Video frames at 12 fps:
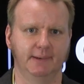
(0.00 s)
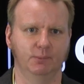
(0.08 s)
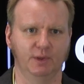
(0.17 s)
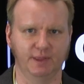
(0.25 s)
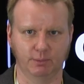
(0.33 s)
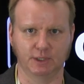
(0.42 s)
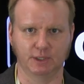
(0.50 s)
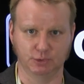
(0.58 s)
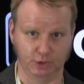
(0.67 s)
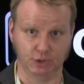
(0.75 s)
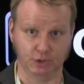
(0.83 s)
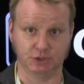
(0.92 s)
we think we could
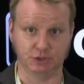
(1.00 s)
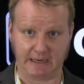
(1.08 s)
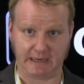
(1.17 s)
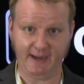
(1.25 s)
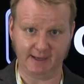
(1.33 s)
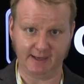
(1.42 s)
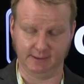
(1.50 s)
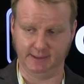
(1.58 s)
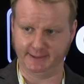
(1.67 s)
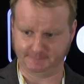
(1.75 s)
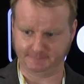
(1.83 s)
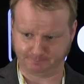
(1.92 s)
do a good job at. Like,